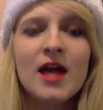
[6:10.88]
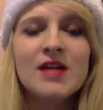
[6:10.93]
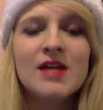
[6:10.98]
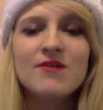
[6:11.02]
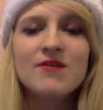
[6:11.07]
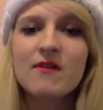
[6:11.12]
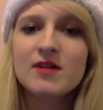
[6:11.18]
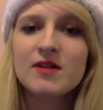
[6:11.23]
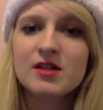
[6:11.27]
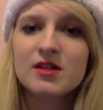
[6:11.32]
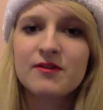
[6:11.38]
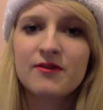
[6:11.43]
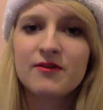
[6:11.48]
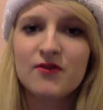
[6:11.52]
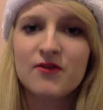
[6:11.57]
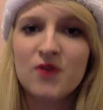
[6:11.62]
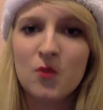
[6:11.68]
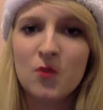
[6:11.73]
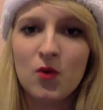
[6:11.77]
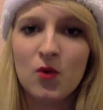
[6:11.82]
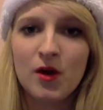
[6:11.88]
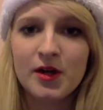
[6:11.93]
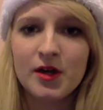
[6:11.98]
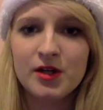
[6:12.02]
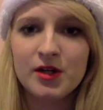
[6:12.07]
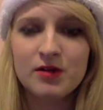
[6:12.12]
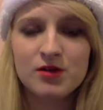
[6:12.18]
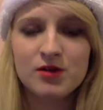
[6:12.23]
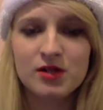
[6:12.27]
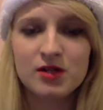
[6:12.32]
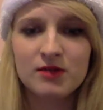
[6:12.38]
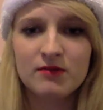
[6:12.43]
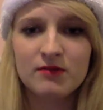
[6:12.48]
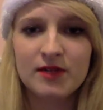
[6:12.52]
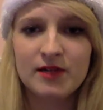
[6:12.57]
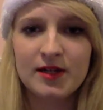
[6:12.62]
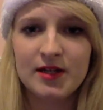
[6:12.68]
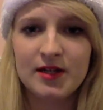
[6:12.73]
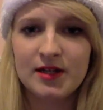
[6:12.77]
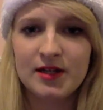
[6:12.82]
very different from what I usually
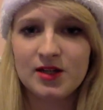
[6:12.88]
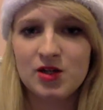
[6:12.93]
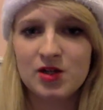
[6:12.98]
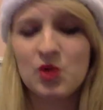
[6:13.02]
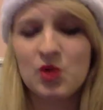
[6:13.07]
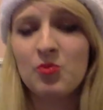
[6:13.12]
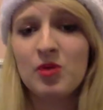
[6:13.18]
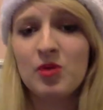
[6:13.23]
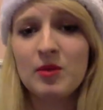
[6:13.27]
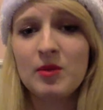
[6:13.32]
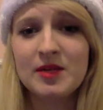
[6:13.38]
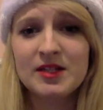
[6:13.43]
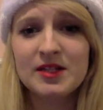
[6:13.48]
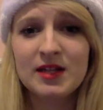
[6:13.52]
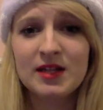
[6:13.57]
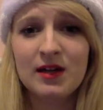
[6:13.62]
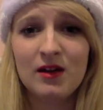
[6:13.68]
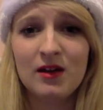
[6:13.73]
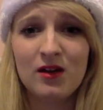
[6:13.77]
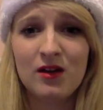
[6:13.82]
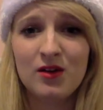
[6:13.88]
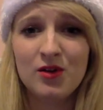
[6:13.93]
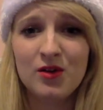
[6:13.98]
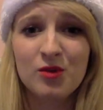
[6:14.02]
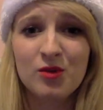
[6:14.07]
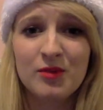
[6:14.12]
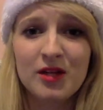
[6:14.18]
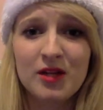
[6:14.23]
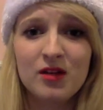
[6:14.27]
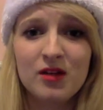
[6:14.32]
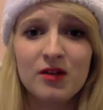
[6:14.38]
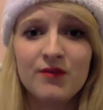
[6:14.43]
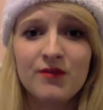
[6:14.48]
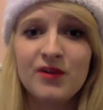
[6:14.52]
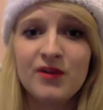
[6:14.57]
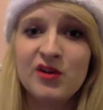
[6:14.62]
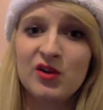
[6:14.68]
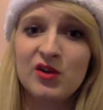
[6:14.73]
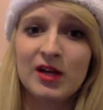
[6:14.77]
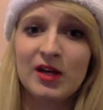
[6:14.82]
read. As you can probably tell, I normally go for
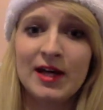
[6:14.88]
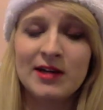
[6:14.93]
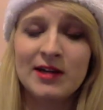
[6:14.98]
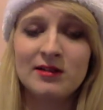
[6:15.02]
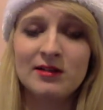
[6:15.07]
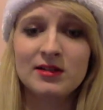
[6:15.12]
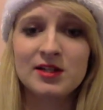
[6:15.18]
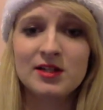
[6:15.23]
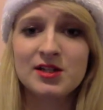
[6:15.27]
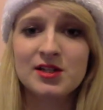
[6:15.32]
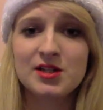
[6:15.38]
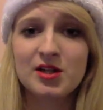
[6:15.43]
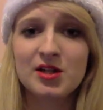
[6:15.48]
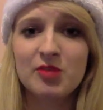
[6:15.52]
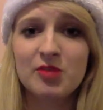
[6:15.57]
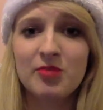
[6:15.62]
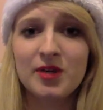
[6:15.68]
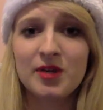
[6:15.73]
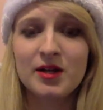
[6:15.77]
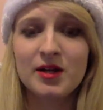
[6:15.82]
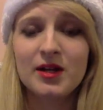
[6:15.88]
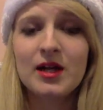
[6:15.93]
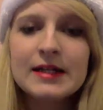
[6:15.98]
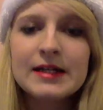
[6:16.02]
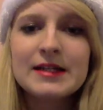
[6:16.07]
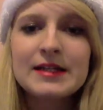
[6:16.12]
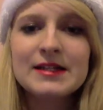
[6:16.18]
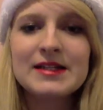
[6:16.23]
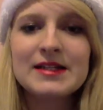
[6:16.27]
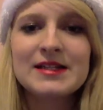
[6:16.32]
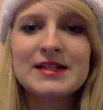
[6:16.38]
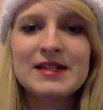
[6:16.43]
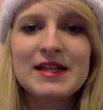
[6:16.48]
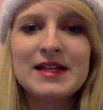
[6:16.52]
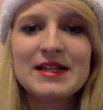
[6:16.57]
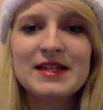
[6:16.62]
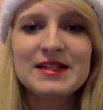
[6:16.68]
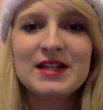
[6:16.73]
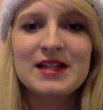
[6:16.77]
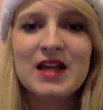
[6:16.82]
young adult dystopian. This
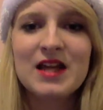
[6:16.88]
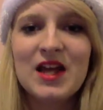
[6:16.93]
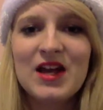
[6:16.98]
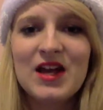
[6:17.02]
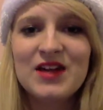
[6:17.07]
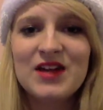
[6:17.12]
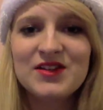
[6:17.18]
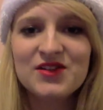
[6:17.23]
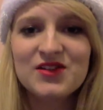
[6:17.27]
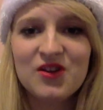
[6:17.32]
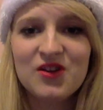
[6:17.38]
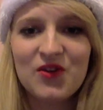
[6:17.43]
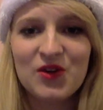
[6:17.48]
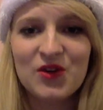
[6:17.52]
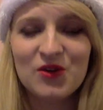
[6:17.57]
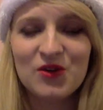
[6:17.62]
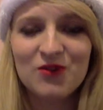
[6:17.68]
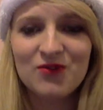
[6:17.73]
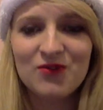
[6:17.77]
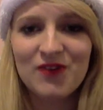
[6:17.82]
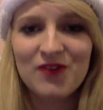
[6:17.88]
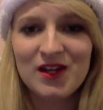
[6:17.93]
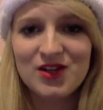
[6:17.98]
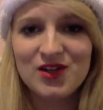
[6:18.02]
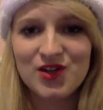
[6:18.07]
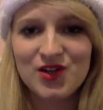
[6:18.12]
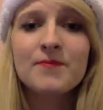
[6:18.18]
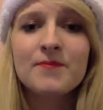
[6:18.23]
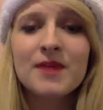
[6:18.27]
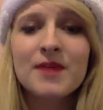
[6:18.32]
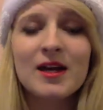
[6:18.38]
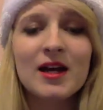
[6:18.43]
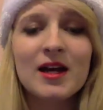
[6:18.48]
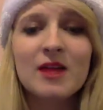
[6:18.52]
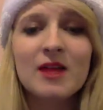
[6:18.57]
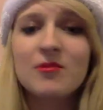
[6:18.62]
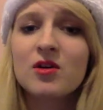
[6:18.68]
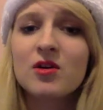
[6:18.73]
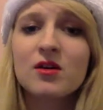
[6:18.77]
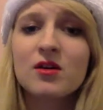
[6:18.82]
is historical fiction. Again,
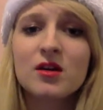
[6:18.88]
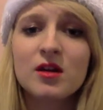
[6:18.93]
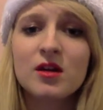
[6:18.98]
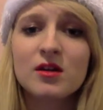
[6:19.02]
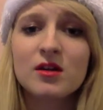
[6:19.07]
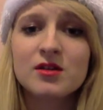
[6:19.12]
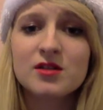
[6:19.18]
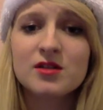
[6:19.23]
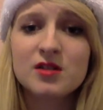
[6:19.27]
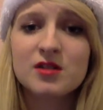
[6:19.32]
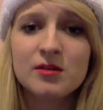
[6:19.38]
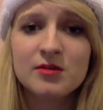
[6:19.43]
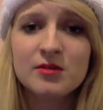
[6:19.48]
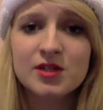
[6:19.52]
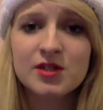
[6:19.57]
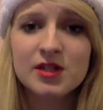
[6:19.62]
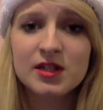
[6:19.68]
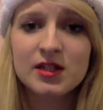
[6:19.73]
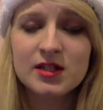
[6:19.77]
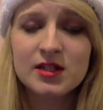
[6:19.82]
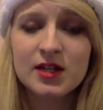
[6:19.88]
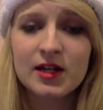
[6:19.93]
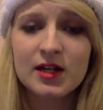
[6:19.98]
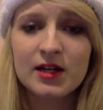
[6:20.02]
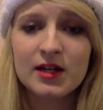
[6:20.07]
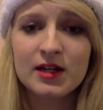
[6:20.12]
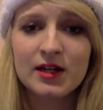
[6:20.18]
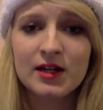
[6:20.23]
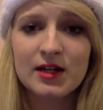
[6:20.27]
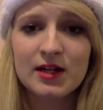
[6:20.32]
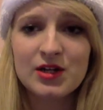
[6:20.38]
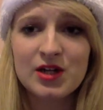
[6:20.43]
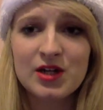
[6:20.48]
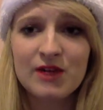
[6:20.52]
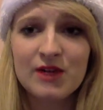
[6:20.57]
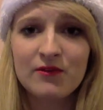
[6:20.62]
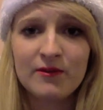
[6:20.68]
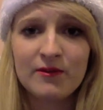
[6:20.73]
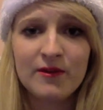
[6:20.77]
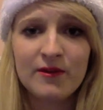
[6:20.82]
I'm not going to go into too much detail in case you
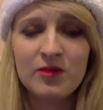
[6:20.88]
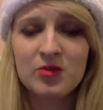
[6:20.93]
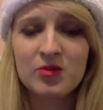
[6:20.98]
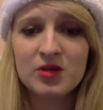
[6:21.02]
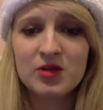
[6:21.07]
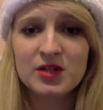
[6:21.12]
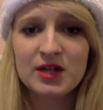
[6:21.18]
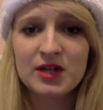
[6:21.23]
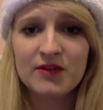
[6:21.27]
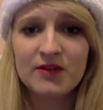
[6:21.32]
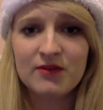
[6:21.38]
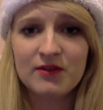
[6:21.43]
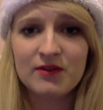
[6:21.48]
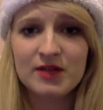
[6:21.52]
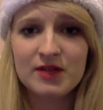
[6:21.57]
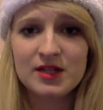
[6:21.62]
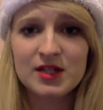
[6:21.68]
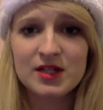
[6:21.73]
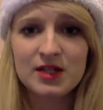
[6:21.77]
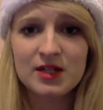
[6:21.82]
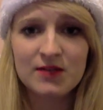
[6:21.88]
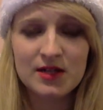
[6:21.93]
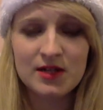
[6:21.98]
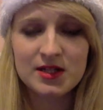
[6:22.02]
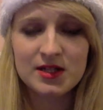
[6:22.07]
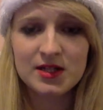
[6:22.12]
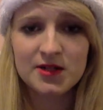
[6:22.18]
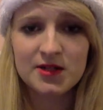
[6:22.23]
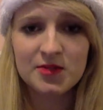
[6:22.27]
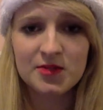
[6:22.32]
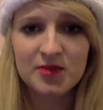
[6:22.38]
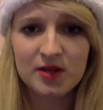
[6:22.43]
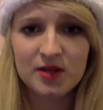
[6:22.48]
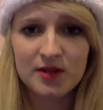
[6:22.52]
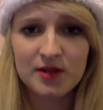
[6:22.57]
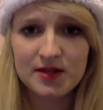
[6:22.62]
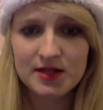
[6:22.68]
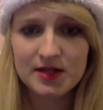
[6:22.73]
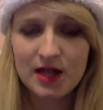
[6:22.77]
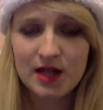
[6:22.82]
haven't read the books, haven't read the TV series, but
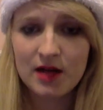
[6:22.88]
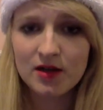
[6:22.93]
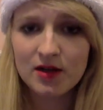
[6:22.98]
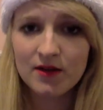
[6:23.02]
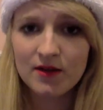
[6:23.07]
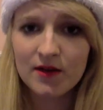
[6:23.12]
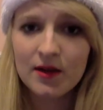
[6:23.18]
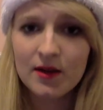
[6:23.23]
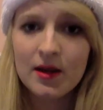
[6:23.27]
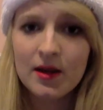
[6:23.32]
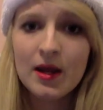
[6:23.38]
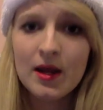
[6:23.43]
like the sound of it.